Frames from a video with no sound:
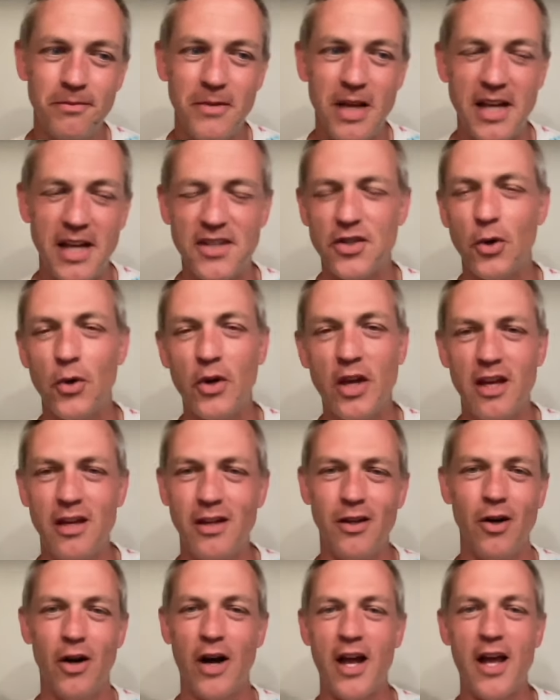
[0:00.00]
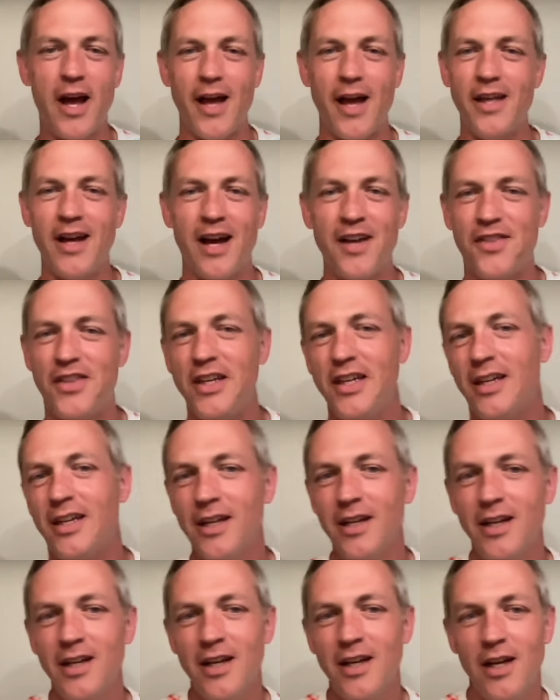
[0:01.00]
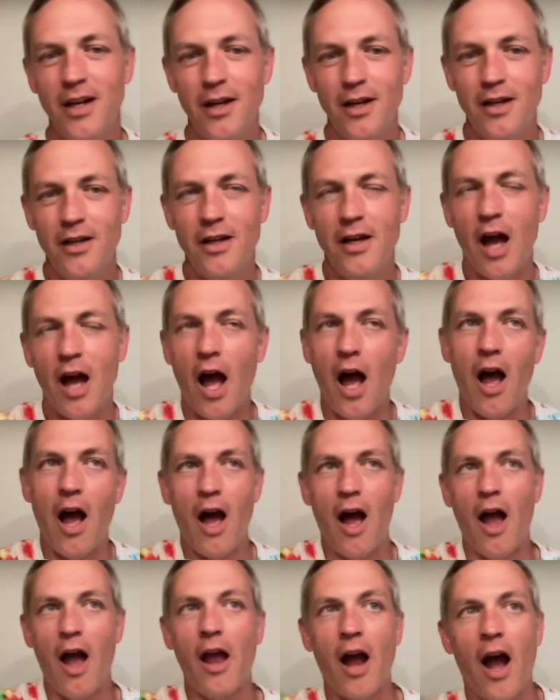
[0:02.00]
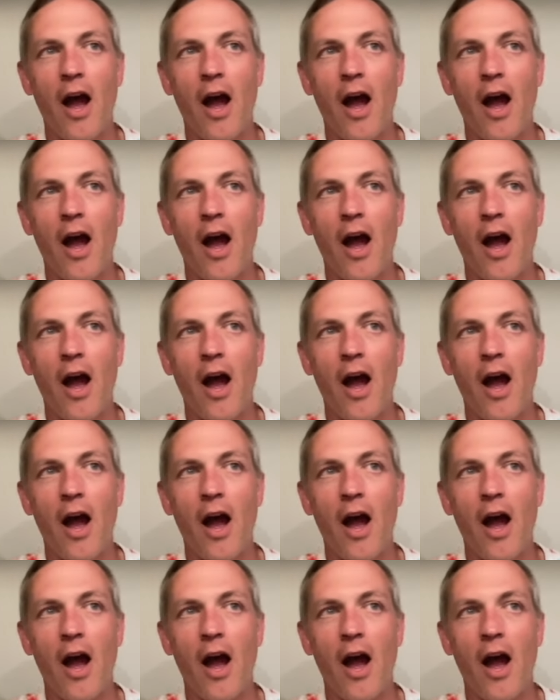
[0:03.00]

and so, you know, I, I, I think I,